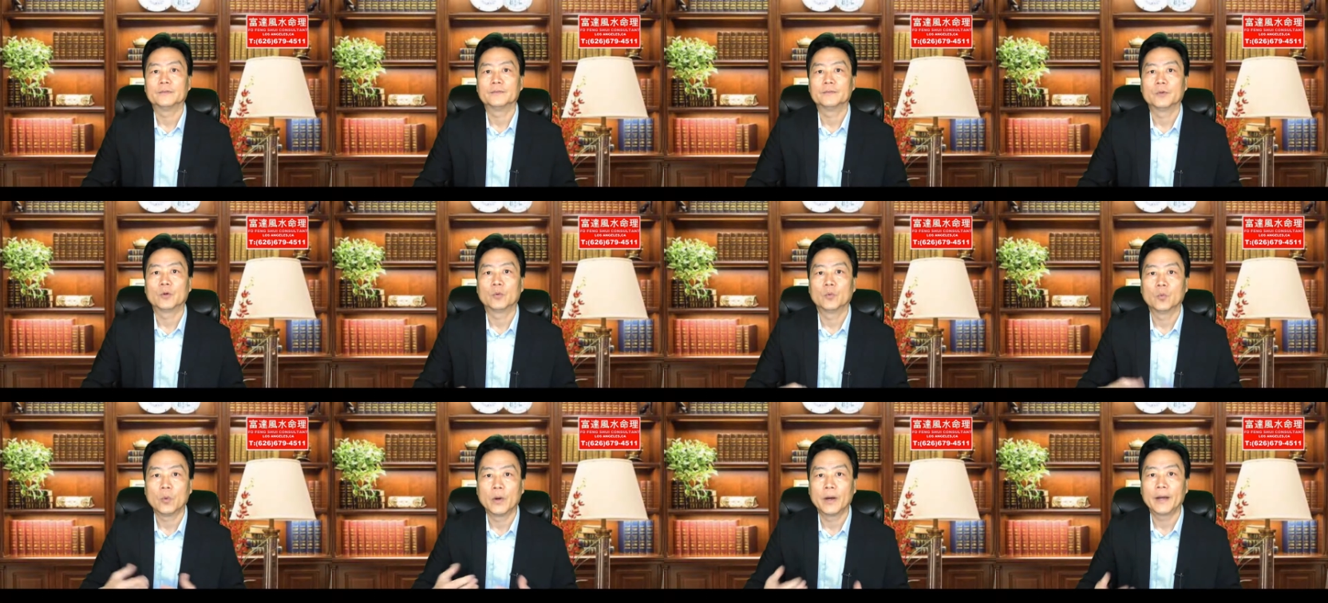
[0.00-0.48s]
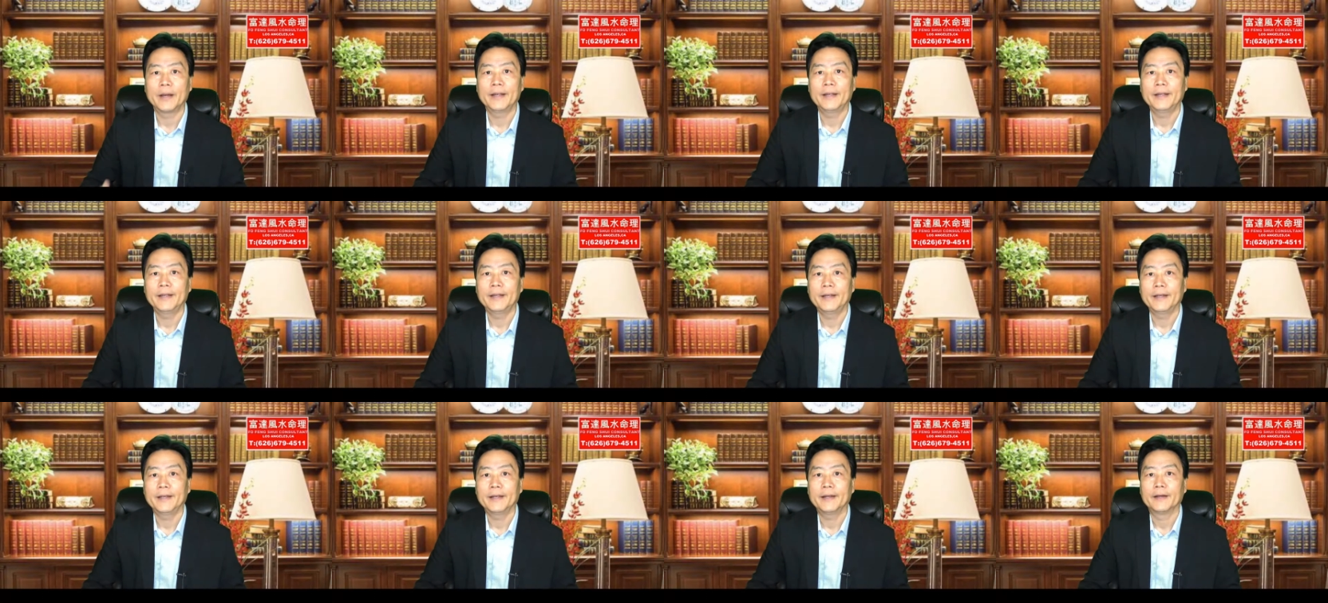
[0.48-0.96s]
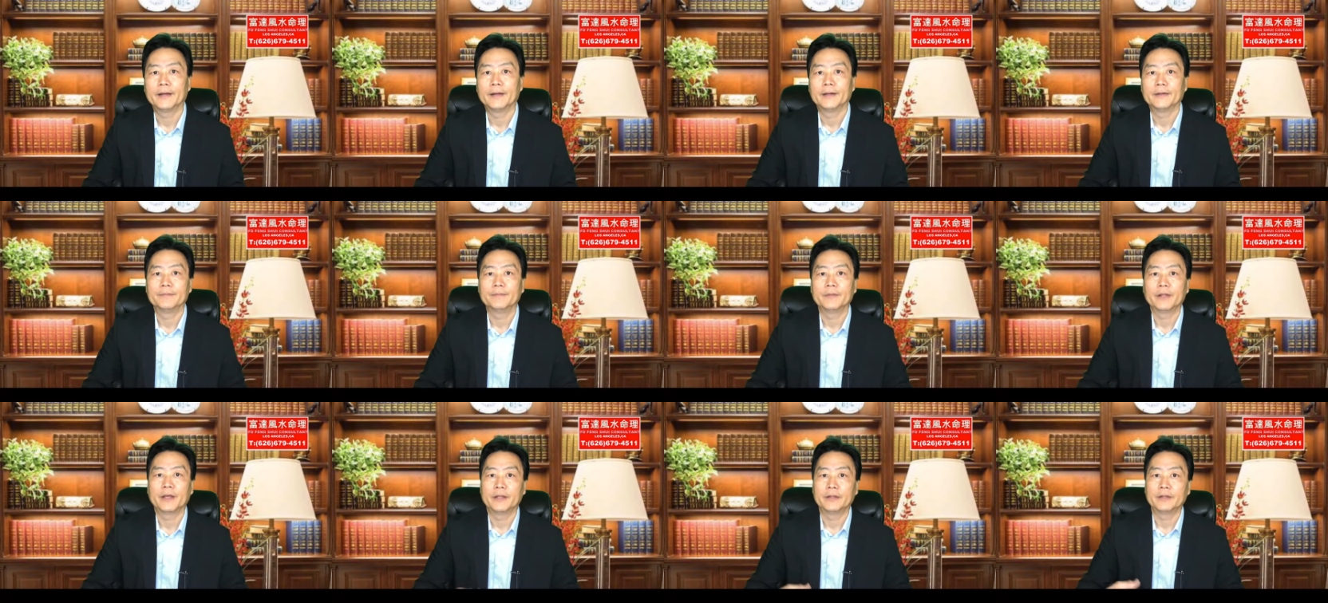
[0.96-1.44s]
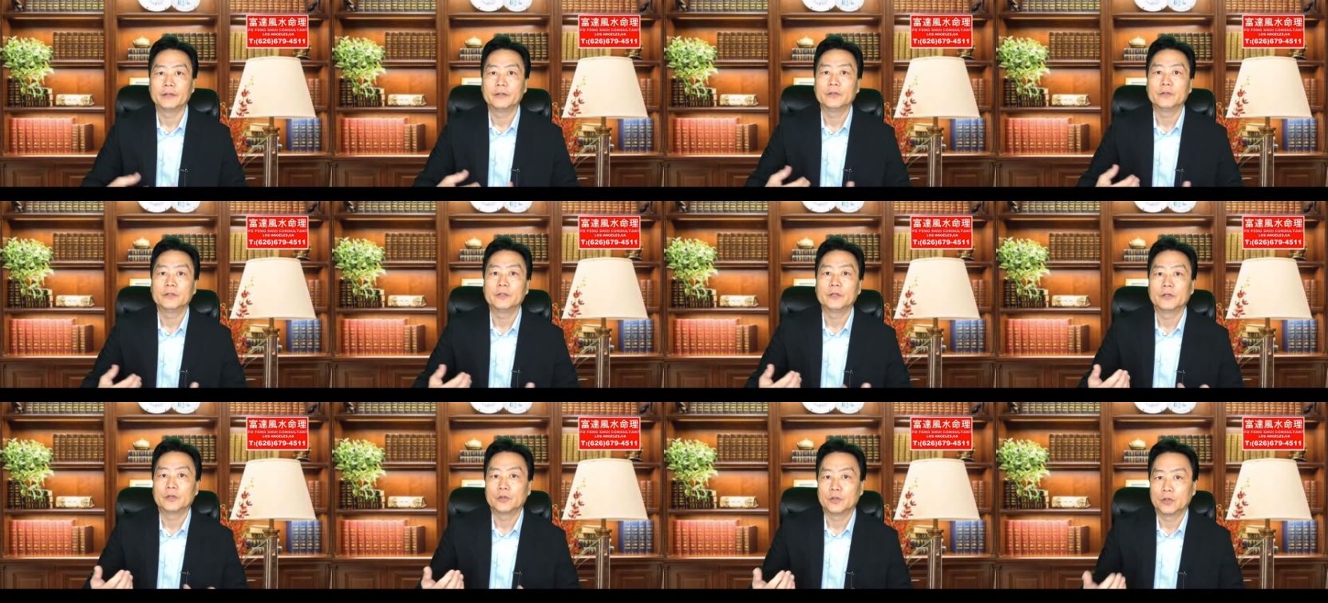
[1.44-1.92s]
white and
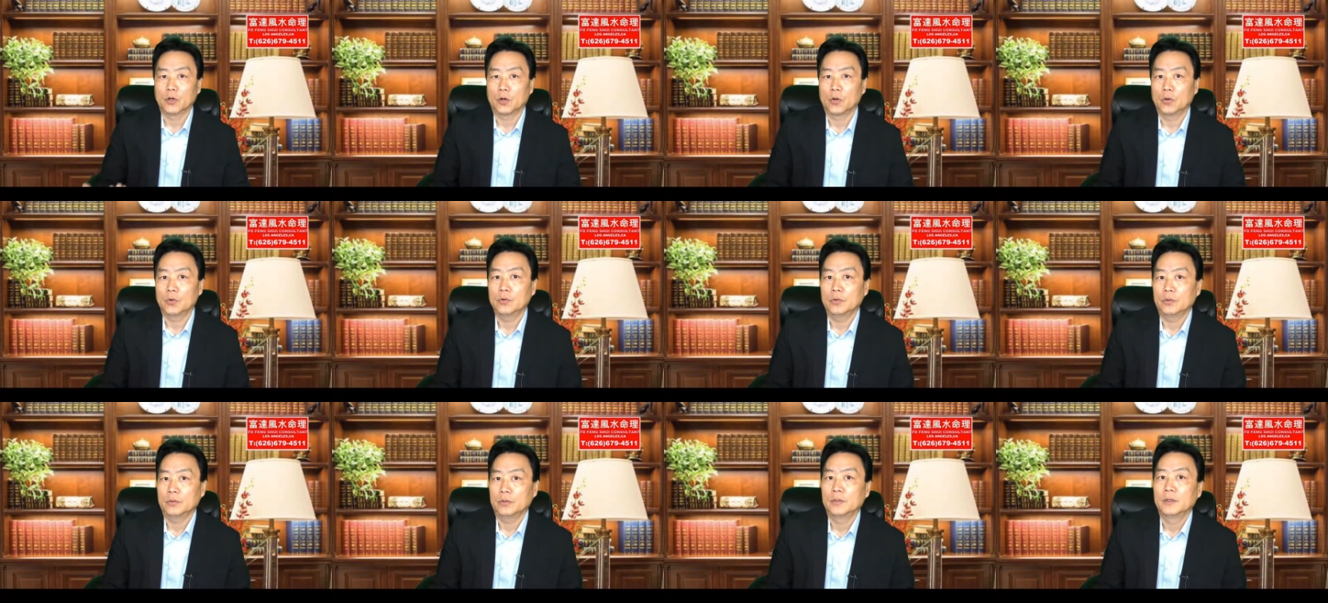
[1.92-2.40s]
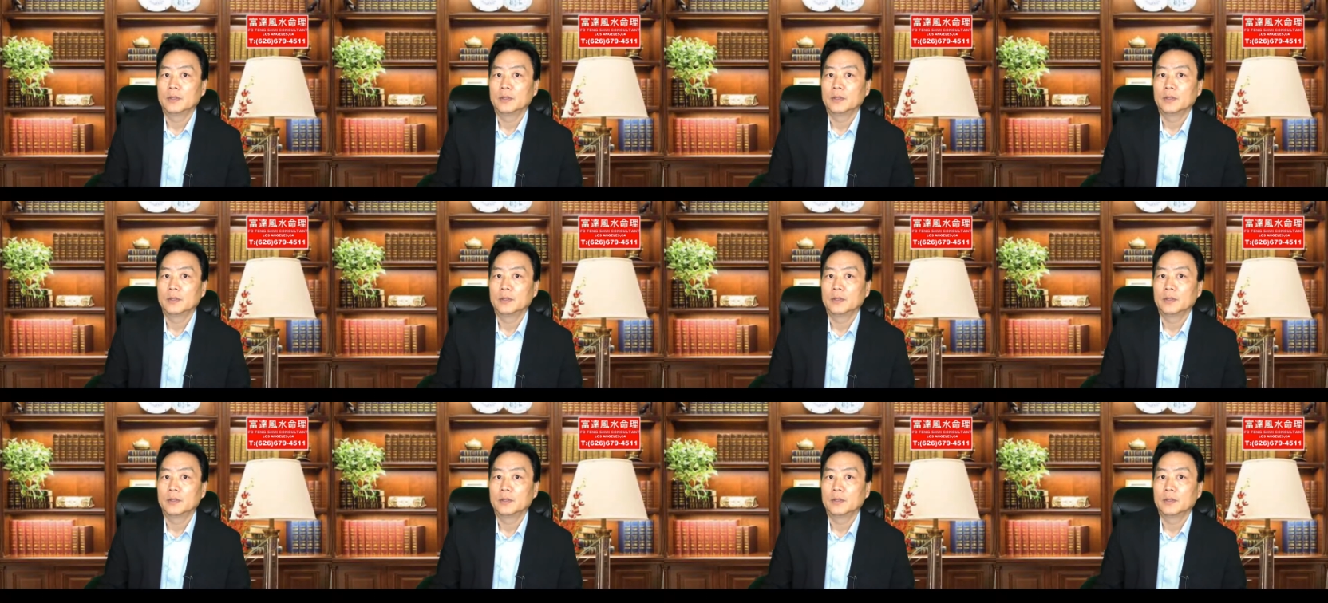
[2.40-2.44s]
the gold,